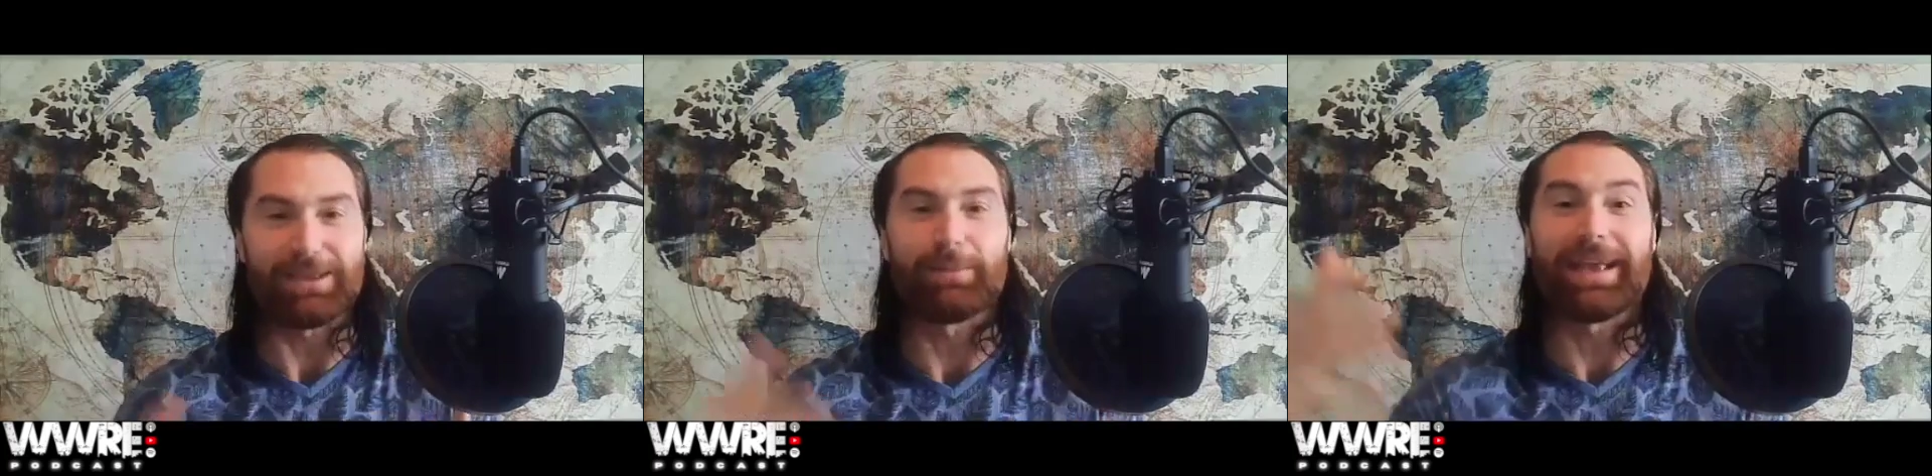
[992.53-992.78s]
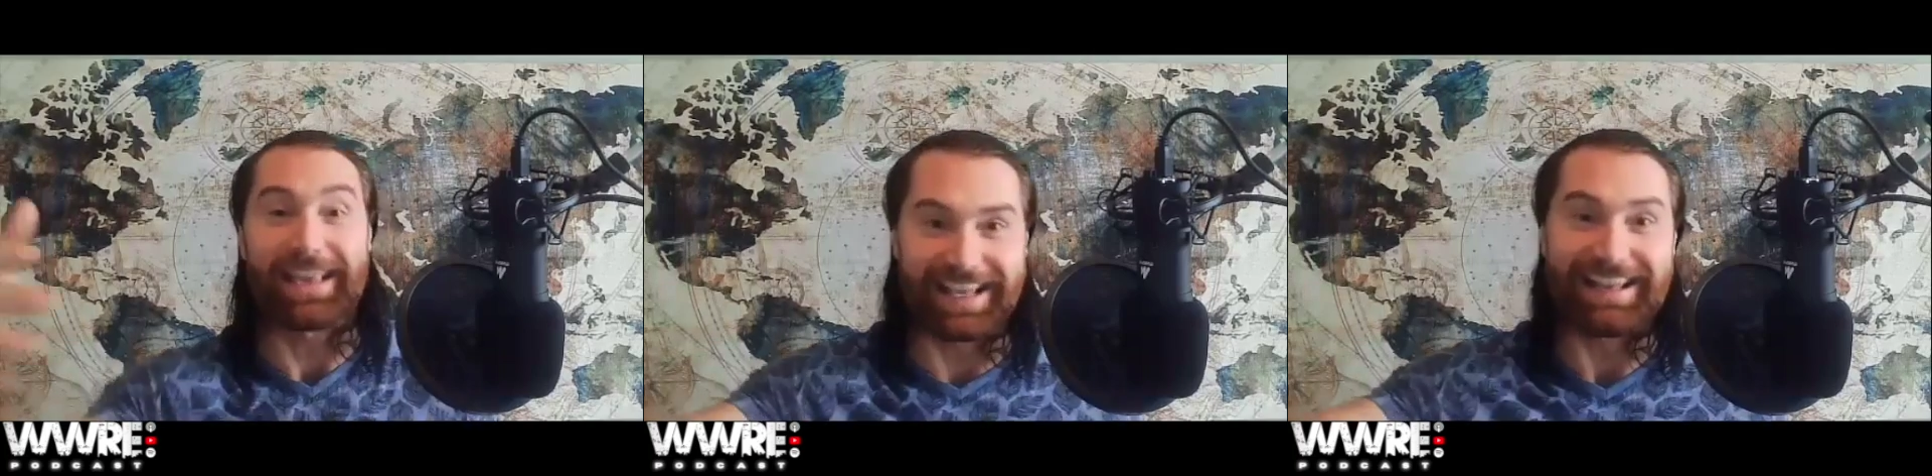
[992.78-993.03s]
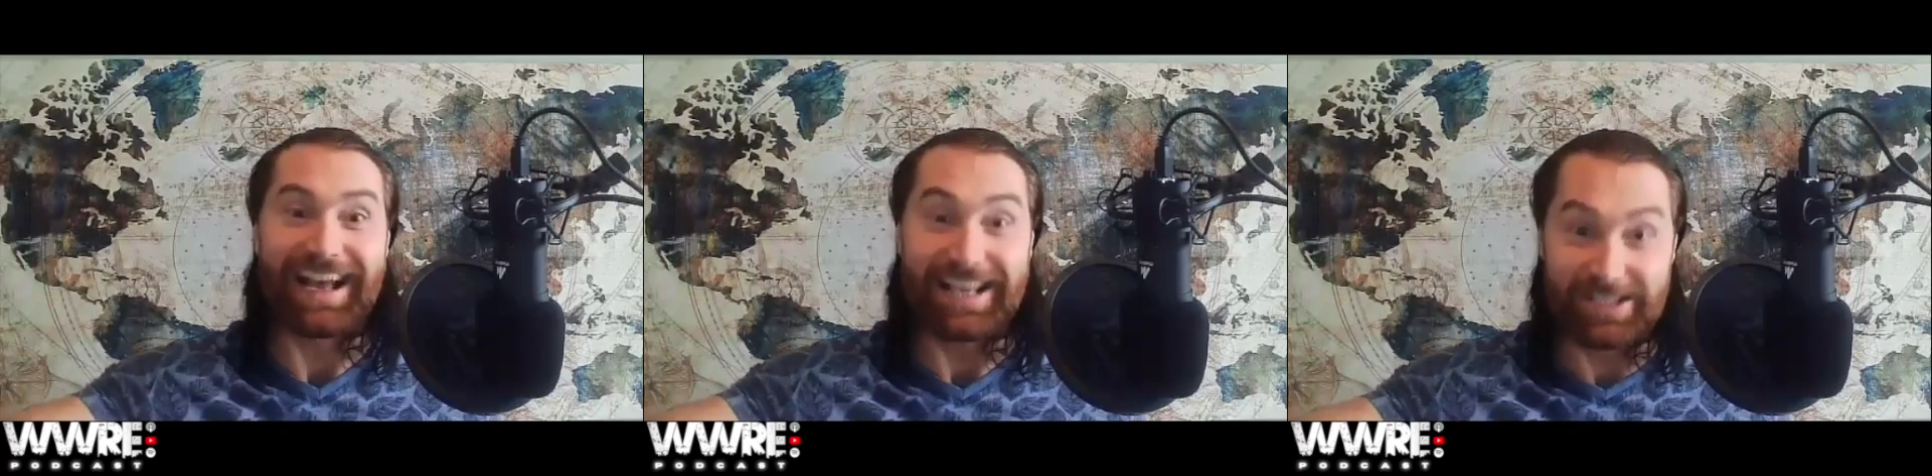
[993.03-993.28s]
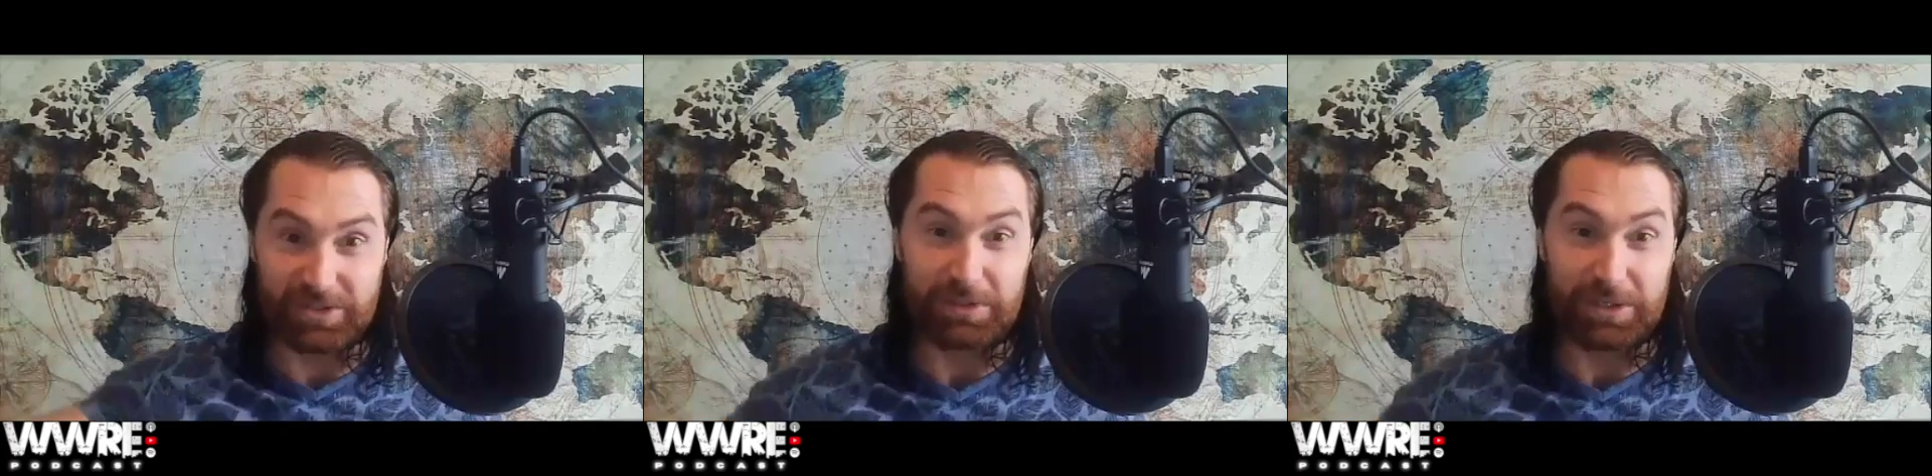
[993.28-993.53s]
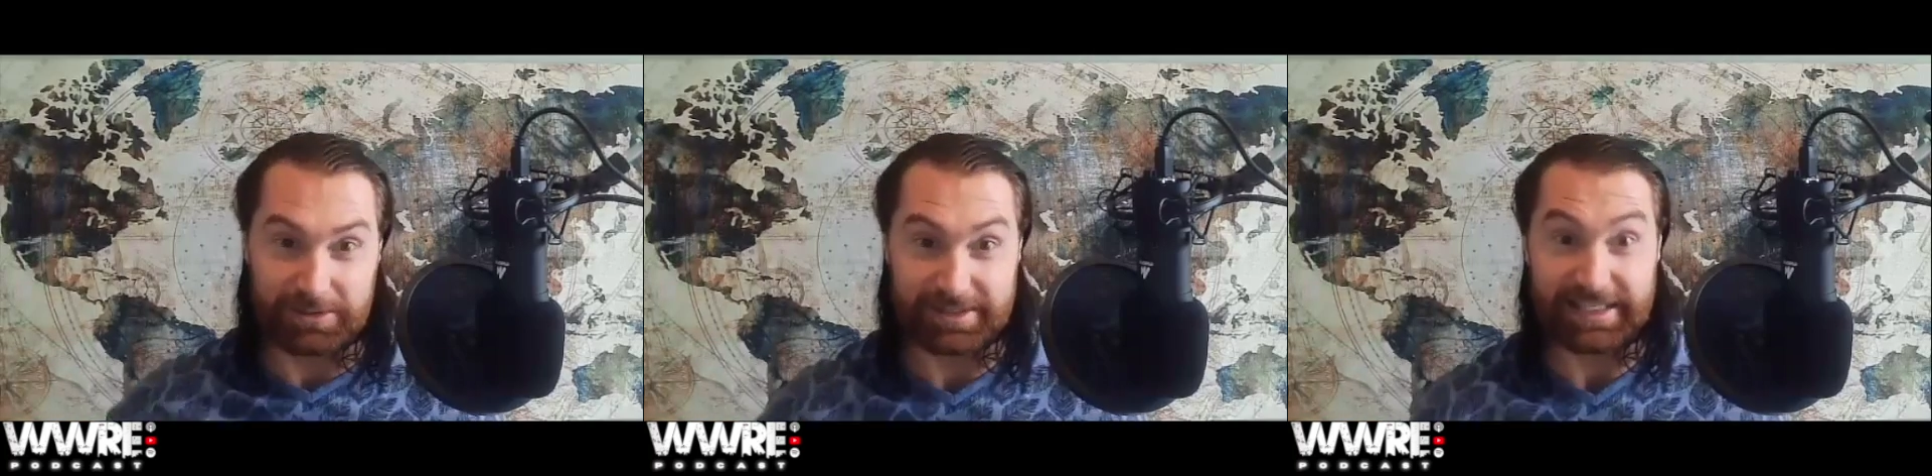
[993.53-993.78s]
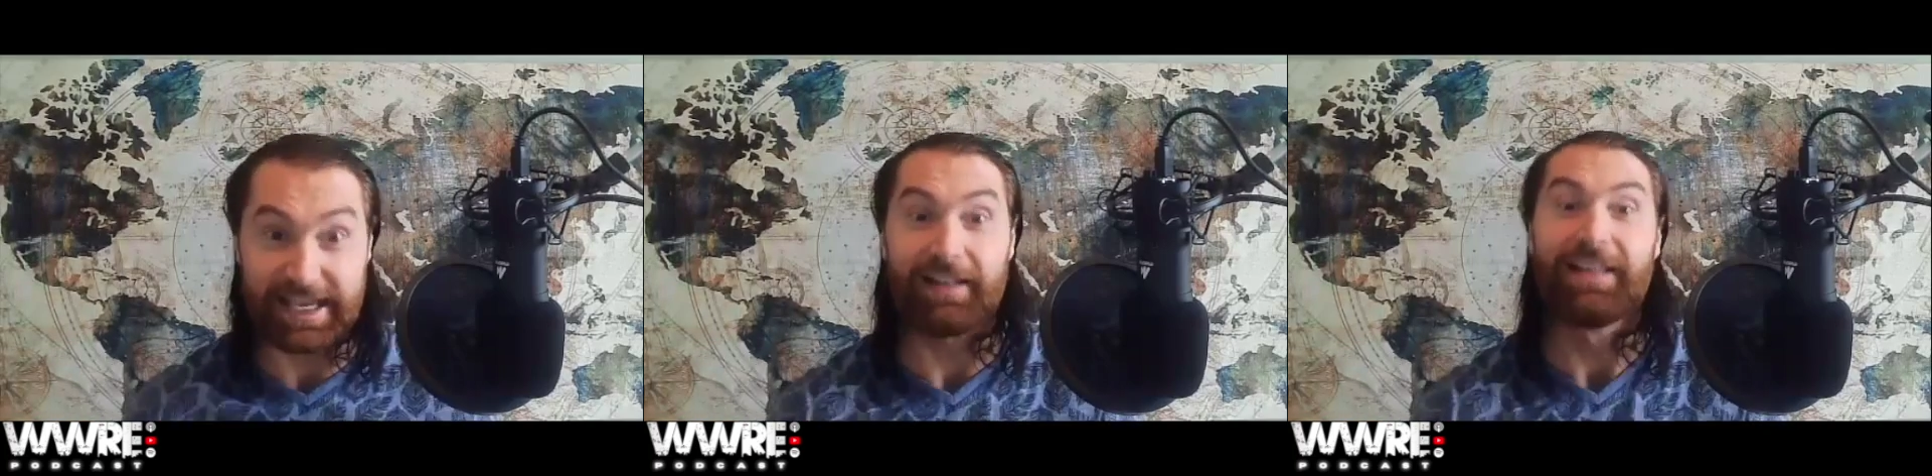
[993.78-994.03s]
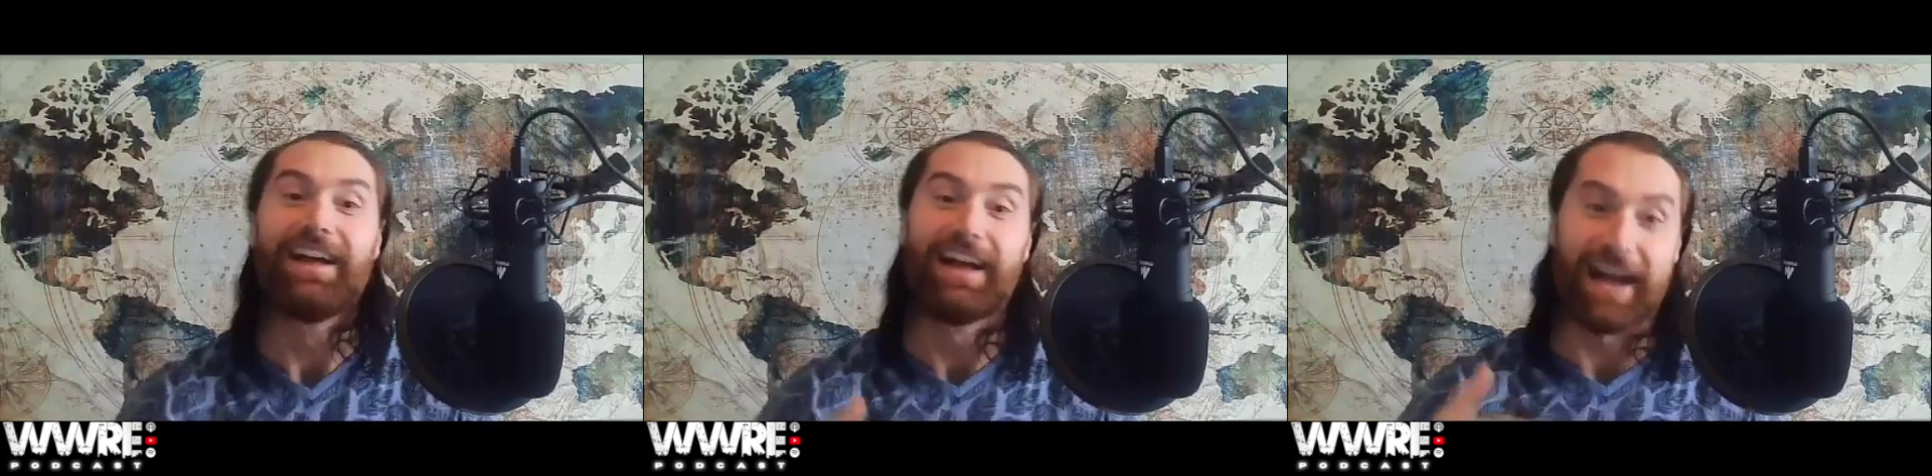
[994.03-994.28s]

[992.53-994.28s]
you're making it nice so you can sell,